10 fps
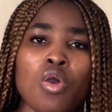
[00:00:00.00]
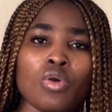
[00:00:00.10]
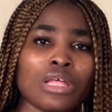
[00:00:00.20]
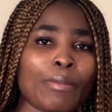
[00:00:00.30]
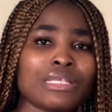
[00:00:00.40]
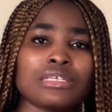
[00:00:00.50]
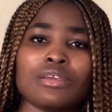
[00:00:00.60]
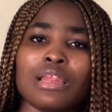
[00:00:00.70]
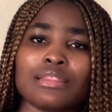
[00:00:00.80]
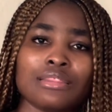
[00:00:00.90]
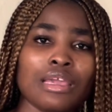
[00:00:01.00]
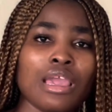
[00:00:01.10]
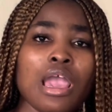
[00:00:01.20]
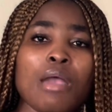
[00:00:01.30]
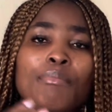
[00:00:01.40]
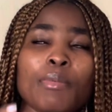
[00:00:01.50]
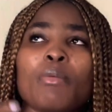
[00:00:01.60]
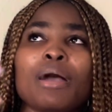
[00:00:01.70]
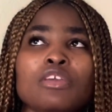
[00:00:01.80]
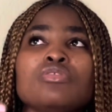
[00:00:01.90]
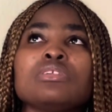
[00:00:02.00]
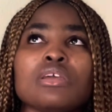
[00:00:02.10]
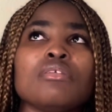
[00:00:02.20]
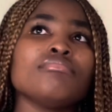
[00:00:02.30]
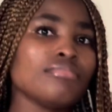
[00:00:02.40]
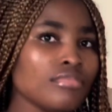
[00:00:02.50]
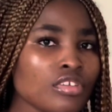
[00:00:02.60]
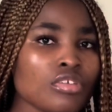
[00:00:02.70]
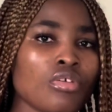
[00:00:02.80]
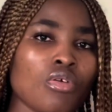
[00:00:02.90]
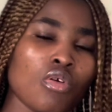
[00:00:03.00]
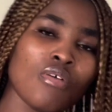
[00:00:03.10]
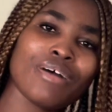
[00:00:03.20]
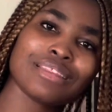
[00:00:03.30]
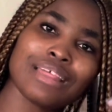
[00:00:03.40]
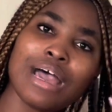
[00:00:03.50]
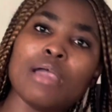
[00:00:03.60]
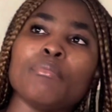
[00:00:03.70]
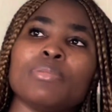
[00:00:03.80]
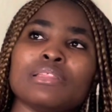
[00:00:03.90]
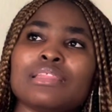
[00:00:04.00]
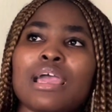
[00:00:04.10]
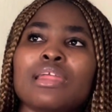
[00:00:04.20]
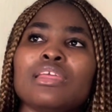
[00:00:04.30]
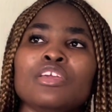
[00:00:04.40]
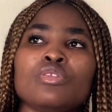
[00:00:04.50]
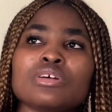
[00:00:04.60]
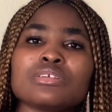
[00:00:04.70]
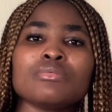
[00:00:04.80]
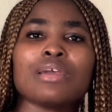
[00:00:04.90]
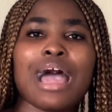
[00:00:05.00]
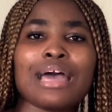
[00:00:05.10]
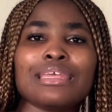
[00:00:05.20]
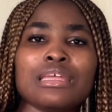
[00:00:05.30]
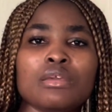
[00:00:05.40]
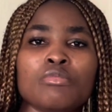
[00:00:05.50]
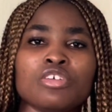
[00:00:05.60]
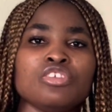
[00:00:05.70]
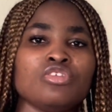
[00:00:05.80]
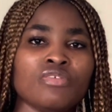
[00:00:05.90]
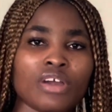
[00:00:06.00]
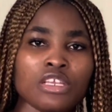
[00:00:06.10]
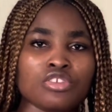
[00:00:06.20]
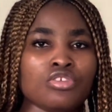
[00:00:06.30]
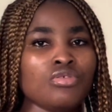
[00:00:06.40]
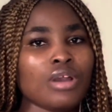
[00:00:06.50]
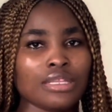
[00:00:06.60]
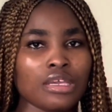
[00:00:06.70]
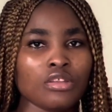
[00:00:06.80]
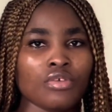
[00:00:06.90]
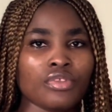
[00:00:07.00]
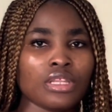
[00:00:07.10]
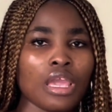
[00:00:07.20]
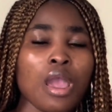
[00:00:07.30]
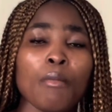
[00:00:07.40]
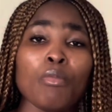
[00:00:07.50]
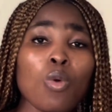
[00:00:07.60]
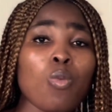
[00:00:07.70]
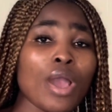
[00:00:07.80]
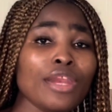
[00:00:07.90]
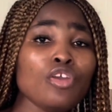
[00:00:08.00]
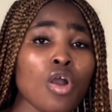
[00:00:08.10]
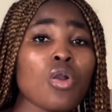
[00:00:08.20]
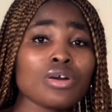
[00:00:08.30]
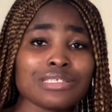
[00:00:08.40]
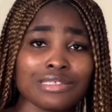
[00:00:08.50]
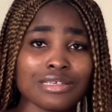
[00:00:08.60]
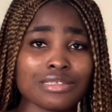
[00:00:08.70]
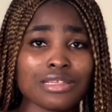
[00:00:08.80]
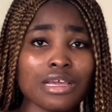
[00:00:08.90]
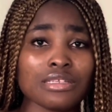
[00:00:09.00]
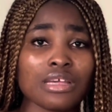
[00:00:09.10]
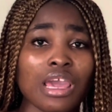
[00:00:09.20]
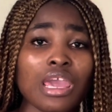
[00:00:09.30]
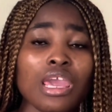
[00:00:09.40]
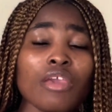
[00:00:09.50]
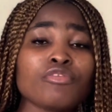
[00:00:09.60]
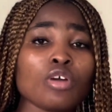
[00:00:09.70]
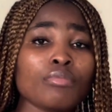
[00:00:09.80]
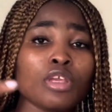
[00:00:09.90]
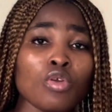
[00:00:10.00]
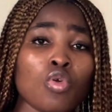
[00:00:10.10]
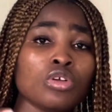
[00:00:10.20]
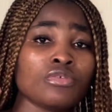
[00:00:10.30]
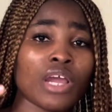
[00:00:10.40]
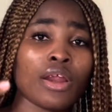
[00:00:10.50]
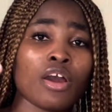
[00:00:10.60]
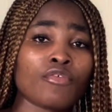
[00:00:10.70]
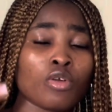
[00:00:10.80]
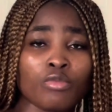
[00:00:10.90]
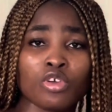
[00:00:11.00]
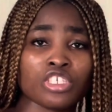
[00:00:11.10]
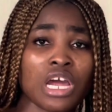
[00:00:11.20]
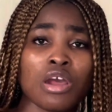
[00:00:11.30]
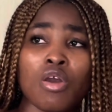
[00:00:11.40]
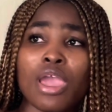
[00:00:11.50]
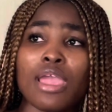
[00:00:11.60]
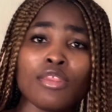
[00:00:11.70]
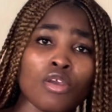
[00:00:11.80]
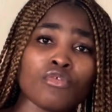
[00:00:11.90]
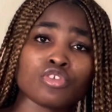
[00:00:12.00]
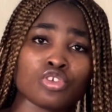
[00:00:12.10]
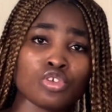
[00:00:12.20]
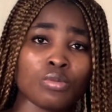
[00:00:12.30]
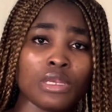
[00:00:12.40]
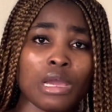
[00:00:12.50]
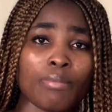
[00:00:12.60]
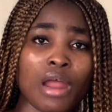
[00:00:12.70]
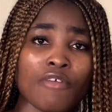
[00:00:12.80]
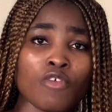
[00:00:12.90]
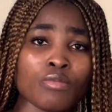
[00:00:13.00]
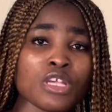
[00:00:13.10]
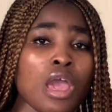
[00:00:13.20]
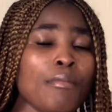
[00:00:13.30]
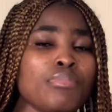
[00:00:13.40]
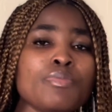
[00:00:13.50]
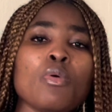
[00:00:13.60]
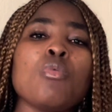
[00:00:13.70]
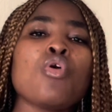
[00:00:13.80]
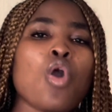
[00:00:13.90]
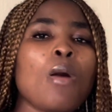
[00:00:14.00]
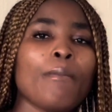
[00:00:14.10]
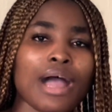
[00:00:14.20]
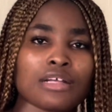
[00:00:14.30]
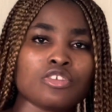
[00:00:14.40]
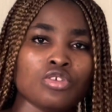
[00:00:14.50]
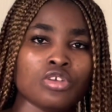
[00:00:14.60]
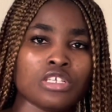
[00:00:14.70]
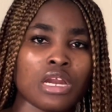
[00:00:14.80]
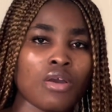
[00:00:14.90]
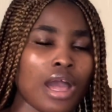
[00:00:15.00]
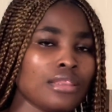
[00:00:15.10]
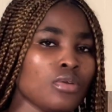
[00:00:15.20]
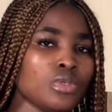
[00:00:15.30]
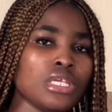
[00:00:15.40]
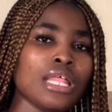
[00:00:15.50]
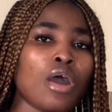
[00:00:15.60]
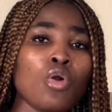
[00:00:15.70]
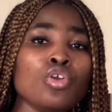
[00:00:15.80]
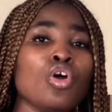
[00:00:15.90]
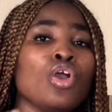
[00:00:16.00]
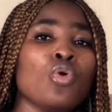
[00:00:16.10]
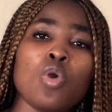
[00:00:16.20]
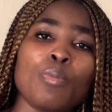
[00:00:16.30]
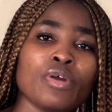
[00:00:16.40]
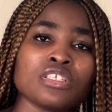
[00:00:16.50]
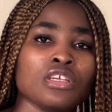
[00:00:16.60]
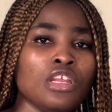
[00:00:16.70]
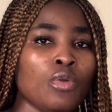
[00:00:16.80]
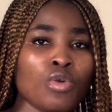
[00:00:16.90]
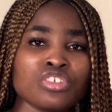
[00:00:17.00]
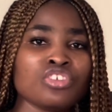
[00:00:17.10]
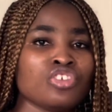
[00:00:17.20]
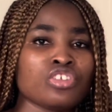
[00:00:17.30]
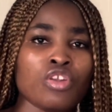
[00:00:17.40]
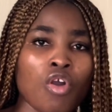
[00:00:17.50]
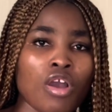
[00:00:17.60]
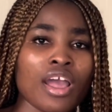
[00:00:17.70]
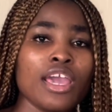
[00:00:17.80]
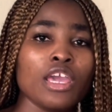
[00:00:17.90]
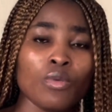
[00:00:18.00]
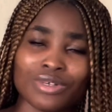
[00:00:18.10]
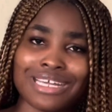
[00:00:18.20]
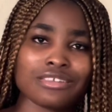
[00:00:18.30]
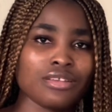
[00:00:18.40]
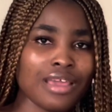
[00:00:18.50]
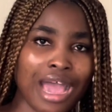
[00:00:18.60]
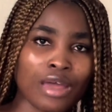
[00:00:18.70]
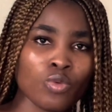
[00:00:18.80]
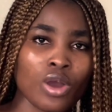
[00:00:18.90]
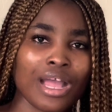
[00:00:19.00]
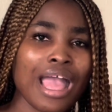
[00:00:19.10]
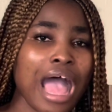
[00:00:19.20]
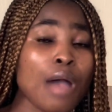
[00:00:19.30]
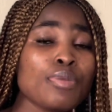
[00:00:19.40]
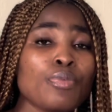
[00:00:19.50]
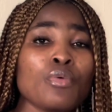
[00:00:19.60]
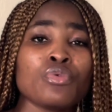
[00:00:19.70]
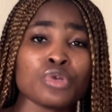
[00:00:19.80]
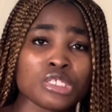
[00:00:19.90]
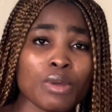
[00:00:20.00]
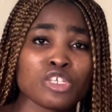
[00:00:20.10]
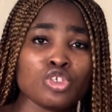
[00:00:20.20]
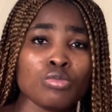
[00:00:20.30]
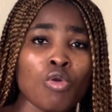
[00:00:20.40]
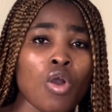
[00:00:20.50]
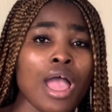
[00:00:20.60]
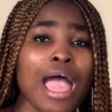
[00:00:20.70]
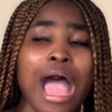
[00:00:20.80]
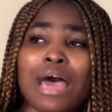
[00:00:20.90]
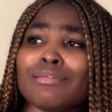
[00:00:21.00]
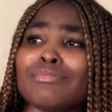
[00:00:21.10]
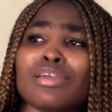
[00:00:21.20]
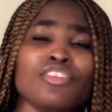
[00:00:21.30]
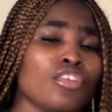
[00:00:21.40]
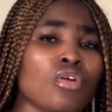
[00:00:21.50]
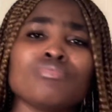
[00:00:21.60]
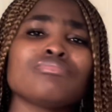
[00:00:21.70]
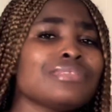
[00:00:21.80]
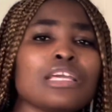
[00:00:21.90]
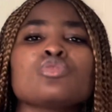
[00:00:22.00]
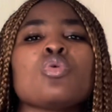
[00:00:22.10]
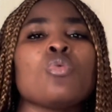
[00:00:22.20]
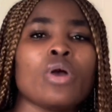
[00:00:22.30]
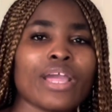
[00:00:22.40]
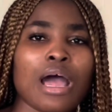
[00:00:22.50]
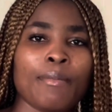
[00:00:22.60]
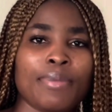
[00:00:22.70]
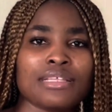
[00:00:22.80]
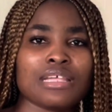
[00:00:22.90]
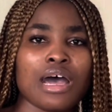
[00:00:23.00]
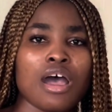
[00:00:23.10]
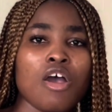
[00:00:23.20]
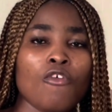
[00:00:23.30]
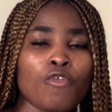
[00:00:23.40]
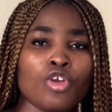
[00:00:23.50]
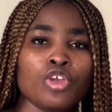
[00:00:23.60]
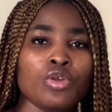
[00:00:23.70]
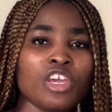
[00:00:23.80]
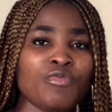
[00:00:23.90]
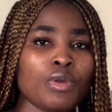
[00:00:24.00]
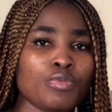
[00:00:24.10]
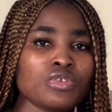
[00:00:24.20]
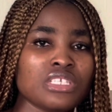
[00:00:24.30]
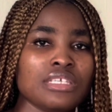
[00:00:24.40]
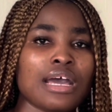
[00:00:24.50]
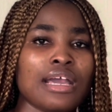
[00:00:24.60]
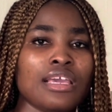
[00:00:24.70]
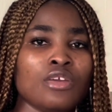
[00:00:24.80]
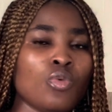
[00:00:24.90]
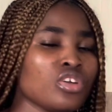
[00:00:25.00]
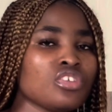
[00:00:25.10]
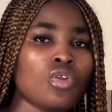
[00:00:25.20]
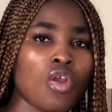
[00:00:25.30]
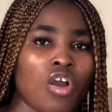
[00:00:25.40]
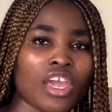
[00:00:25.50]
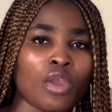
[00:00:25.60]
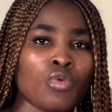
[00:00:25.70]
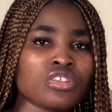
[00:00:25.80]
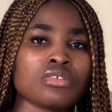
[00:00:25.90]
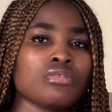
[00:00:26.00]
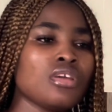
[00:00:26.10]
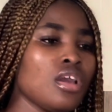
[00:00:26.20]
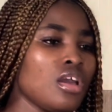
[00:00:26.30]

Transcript: or that particular thing. People might use it, you know, over time, but then it doesn't add any monetary value to you at the end of the day. But when you're consistent, if something goes viral from your channel, any of your social media platforms, people will come back to your channel and they will say that, oh, you're a whole person. It wasn't just luck. It was actually hard work. And people will respect you more. And, you know, things will work out better for you if people see that it wasn't luck. It wasn't